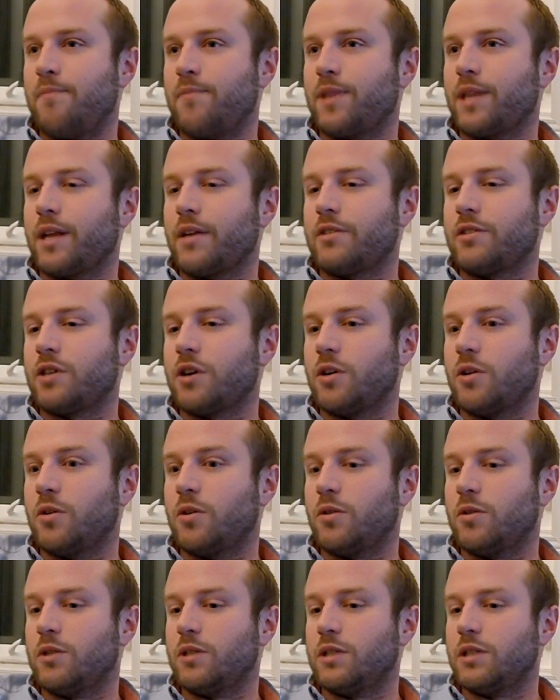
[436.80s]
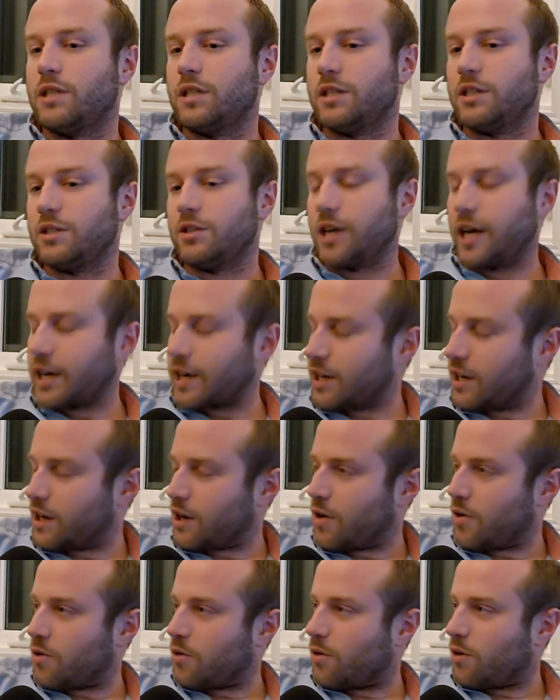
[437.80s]
So you're not going to
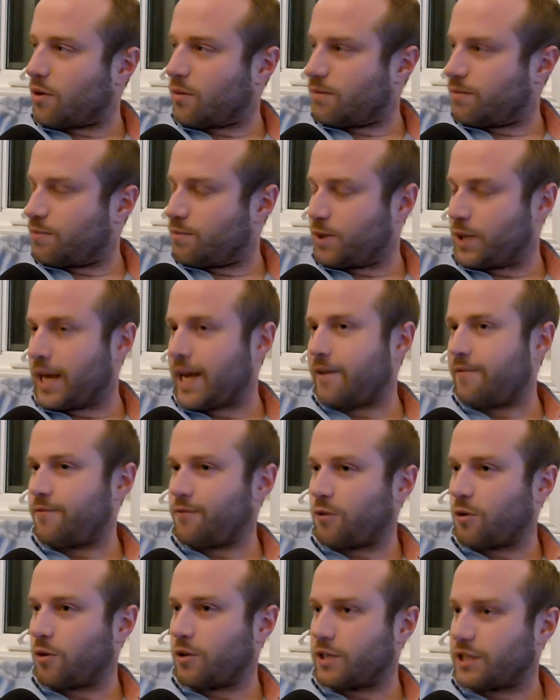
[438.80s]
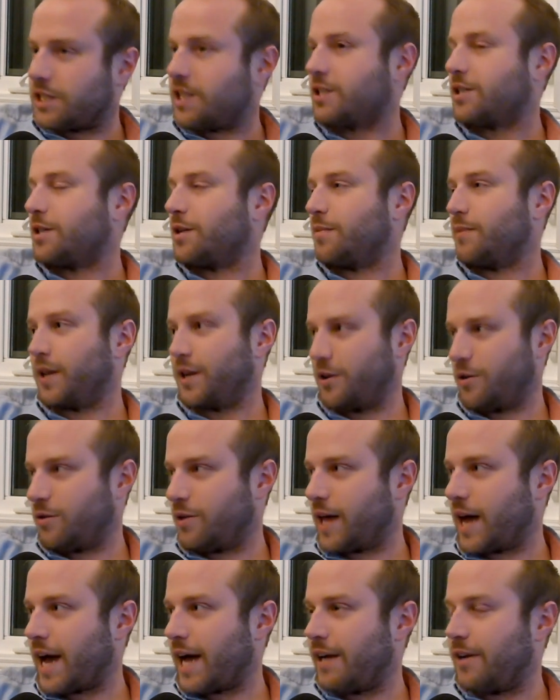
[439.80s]
go to a plant floor system to do
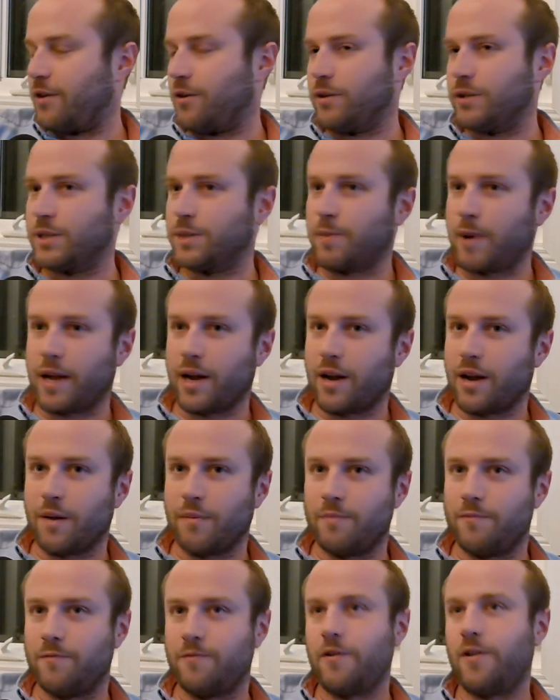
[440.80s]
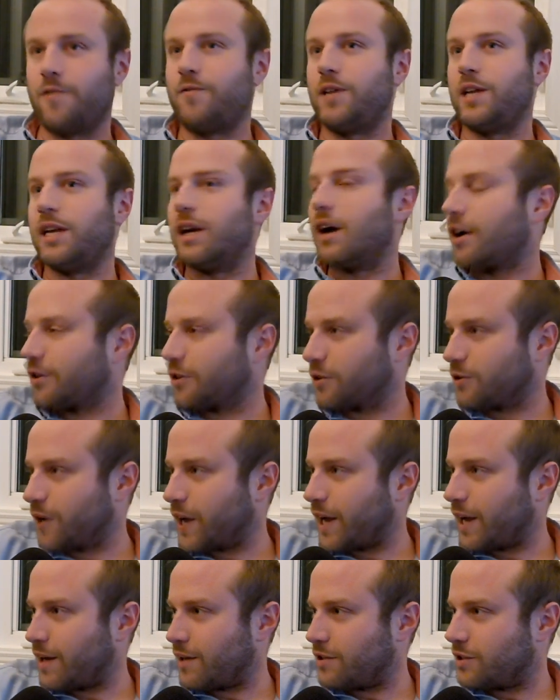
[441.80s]
that, and spend 50, 100
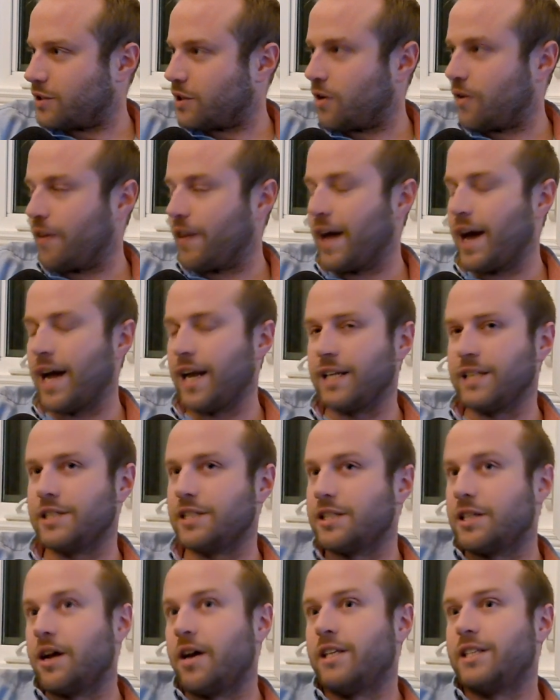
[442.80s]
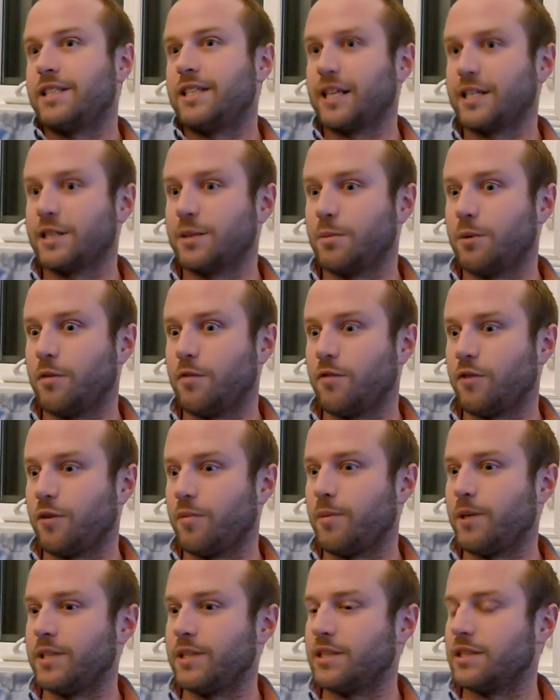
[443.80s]
grand installing that. It's just not sensible for a
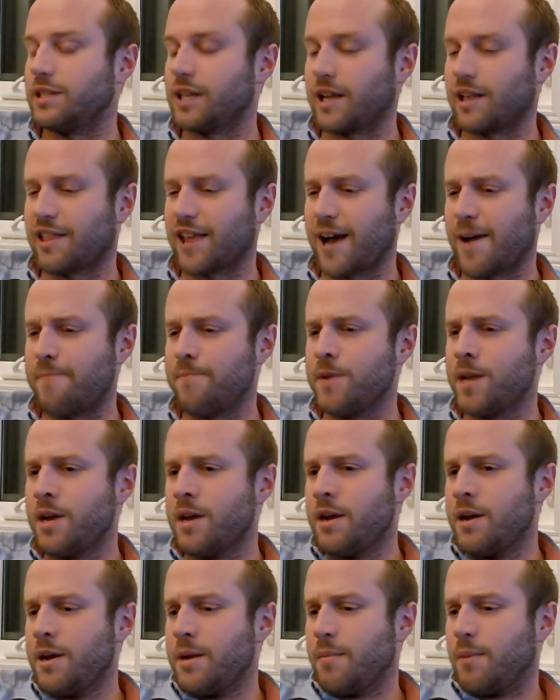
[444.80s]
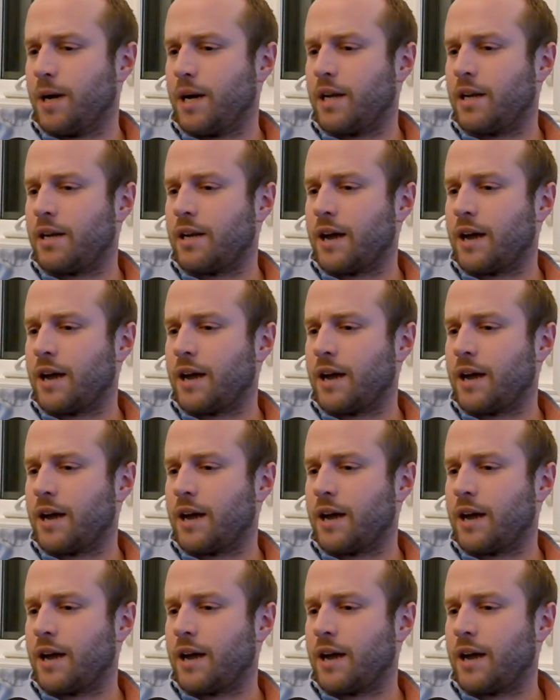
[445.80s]
business like that. But